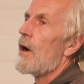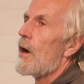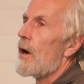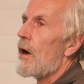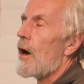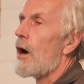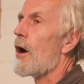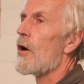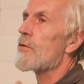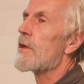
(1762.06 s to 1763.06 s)
uh,
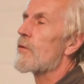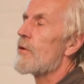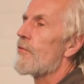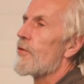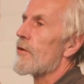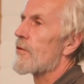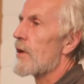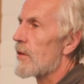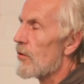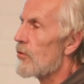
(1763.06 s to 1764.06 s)
how did we
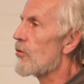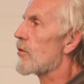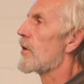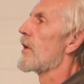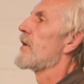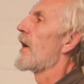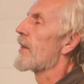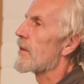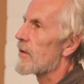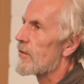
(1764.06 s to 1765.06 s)
first get nuclear
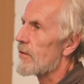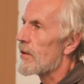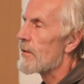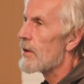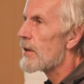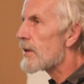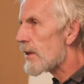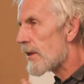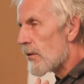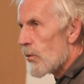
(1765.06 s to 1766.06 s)
energy? And
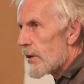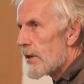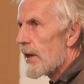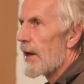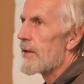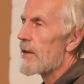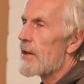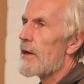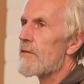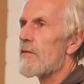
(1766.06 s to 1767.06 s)
then when he
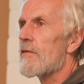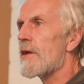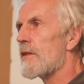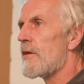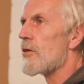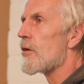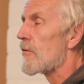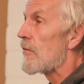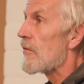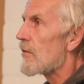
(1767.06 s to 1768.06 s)
analyzes that, he
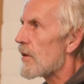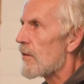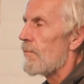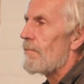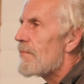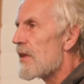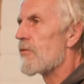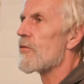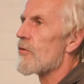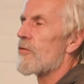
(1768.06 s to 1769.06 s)
notices that
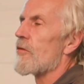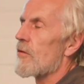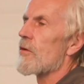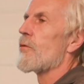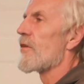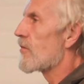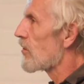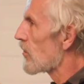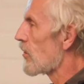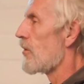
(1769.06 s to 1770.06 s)
it's not just a
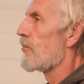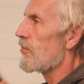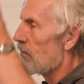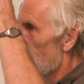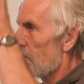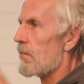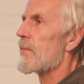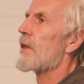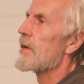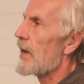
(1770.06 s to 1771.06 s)
question of
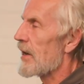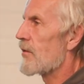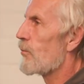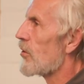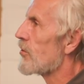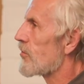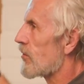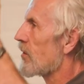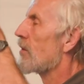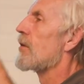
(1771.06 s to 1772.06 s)
the right
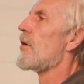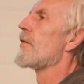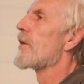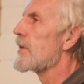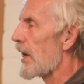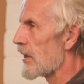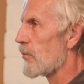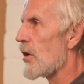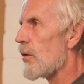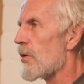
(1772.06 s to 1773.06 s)
person on the
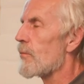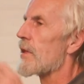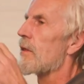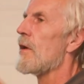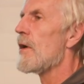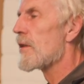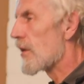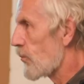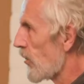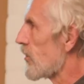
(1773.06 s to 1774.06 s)
right moment, but
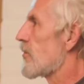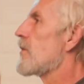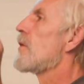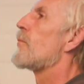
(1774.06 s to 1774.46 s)
that person